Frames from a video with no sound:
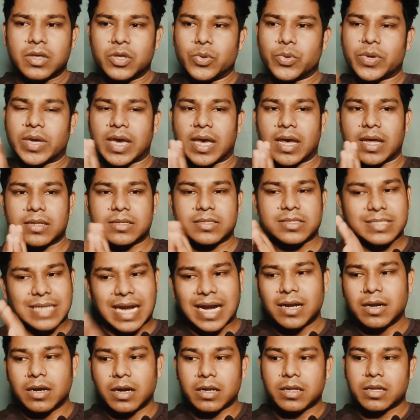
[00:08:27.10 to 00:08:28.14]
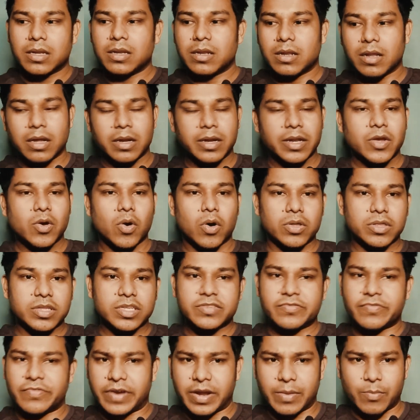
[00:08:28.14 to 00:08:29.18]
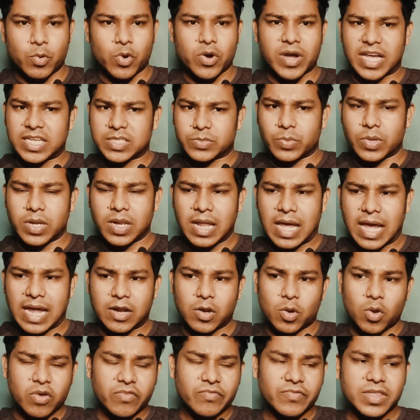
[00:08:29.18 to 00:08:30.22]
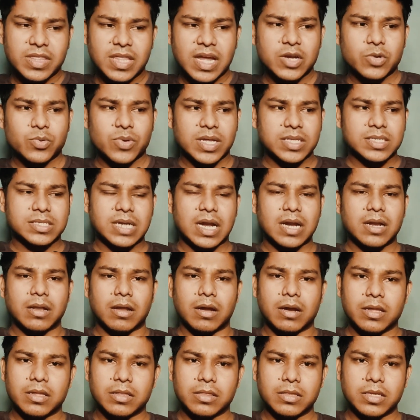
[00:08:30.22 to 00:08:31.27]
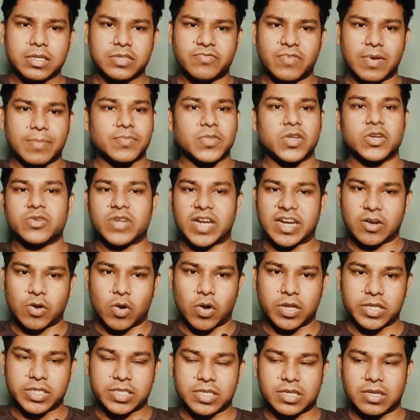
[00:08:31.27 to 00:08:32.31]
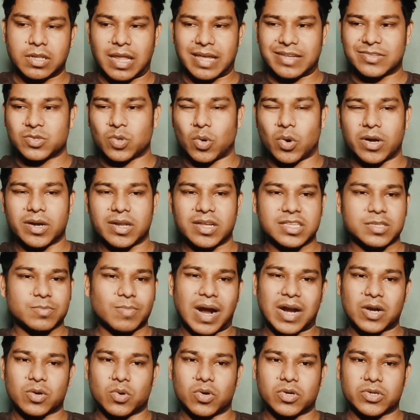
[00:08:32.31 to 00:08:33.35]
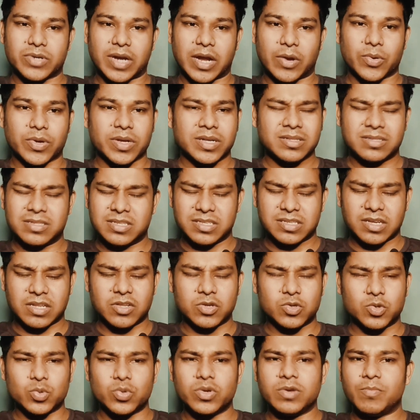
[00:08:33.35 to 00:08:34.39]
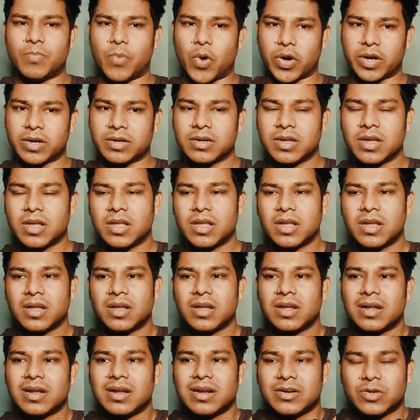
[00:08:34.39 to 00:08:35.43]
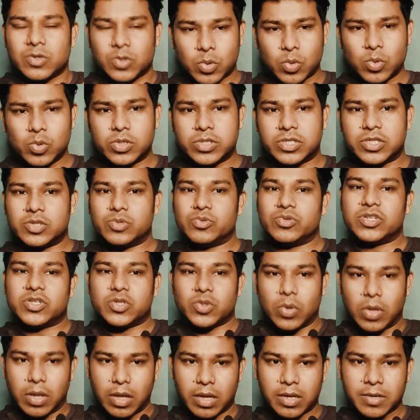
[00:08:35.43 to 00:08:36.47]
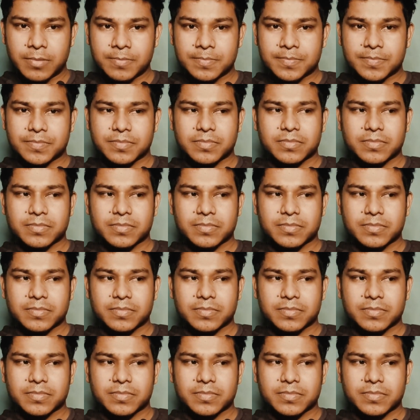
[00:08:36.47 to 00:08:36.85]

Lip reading: you can start learning on this framework as well. And along with that, you can start learning this Web3 technology like Solidity, smart contract, okay? These are the two important tools you need to learn